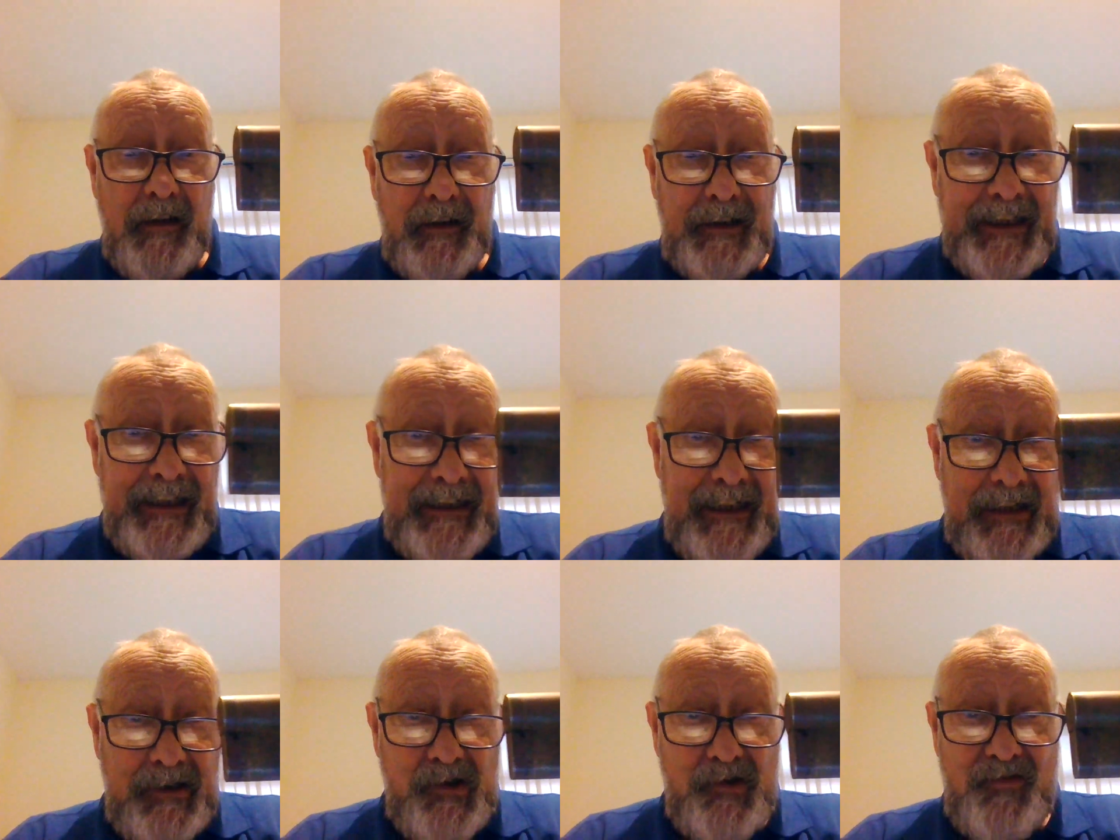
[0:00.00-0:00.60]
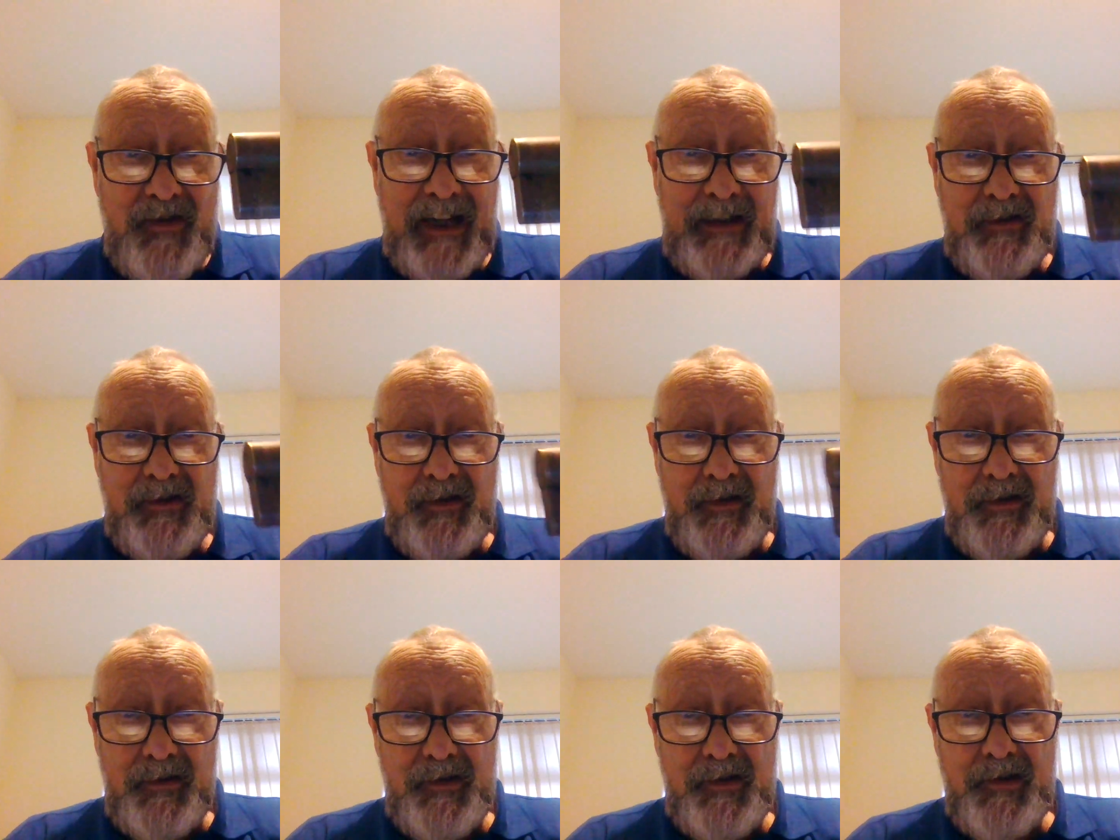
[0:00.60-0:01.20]
Key
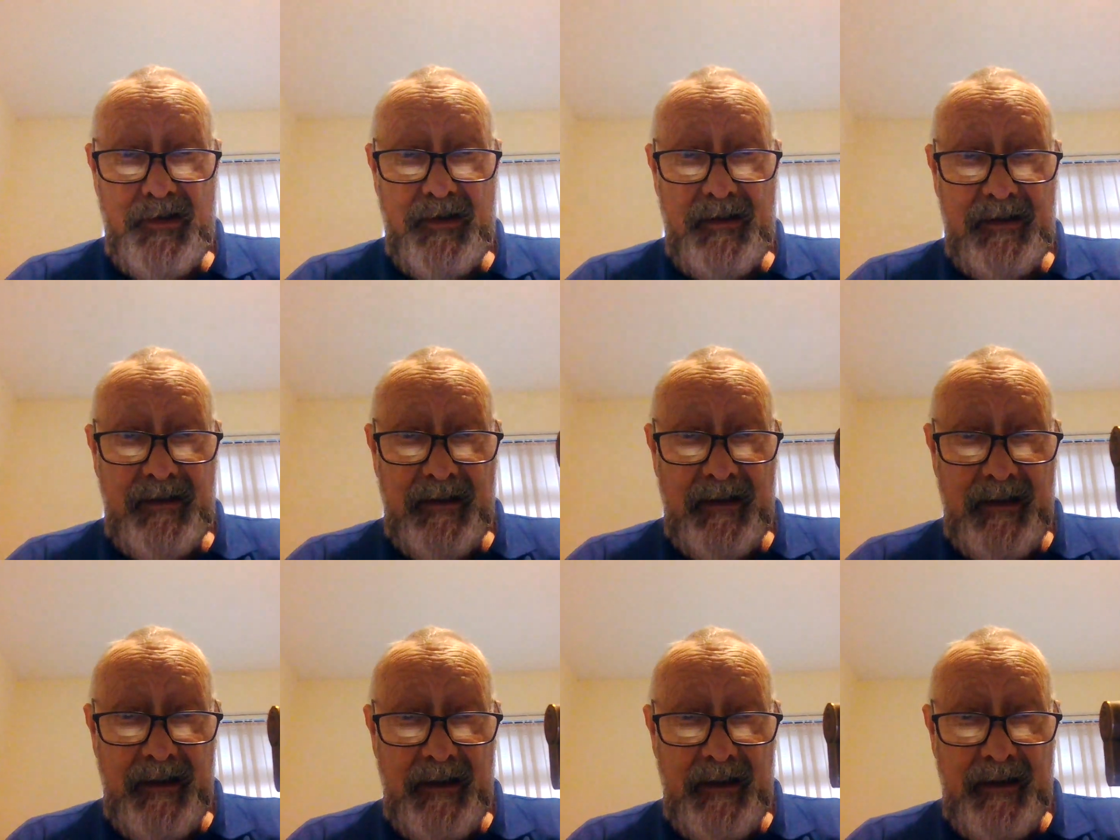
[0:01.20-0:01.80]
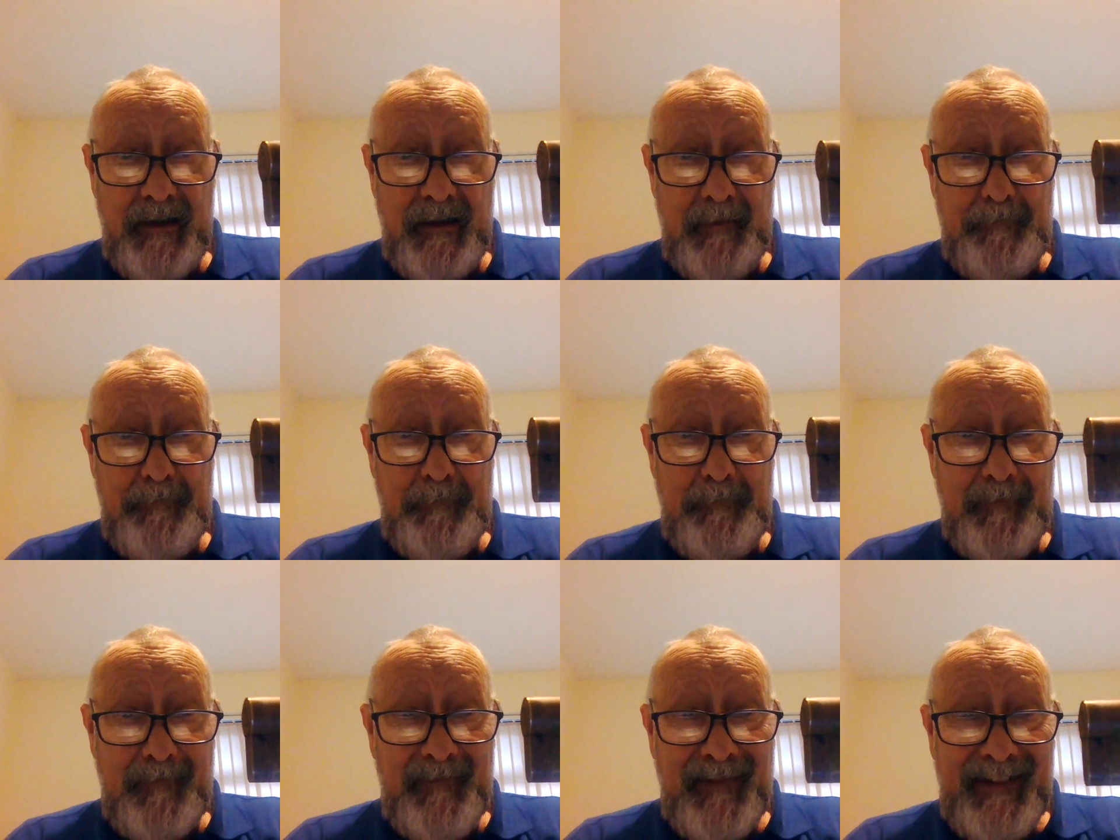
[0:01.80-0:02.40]
extractors
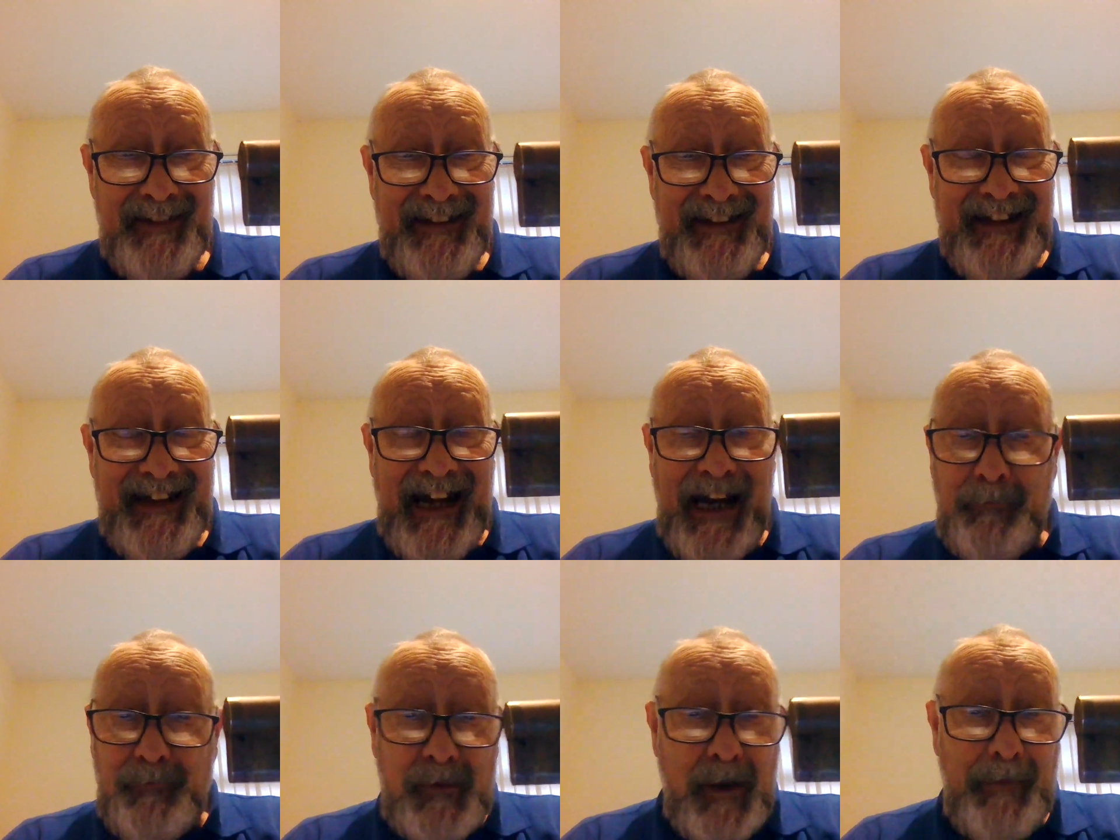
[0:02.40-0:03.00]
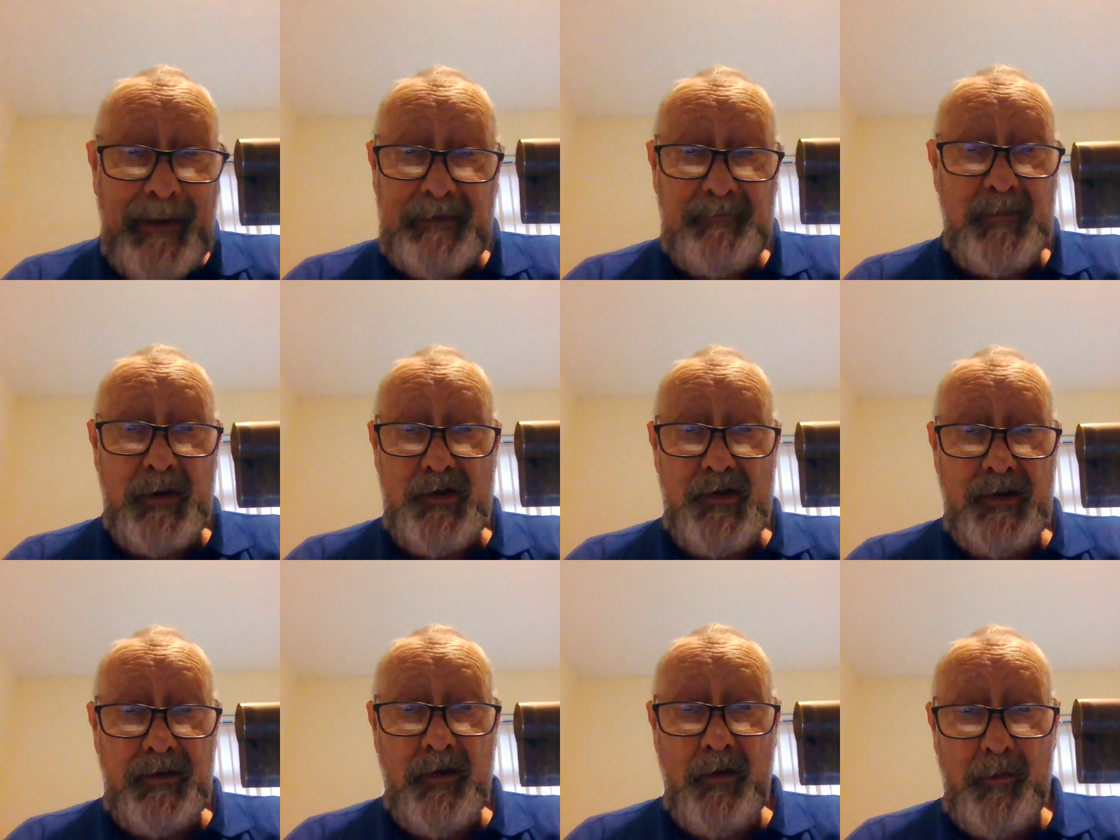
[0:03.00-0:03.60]
I've not had
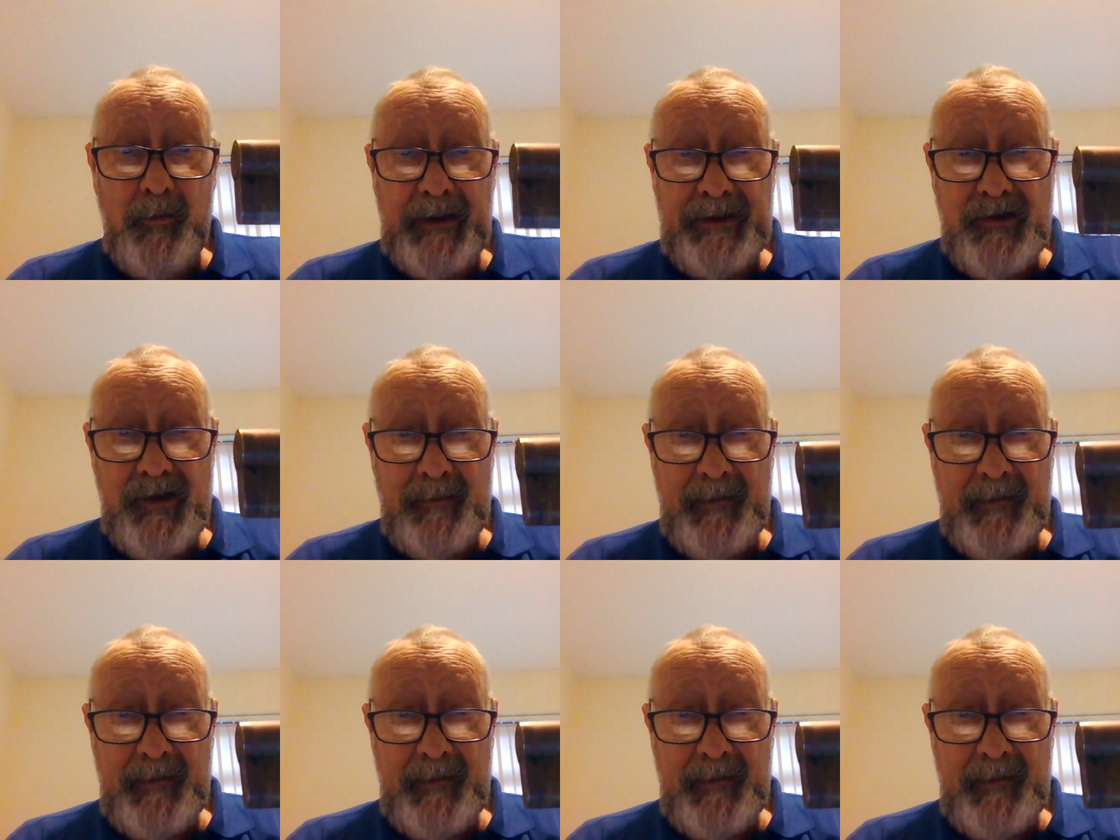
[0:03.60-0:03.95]
much luck with,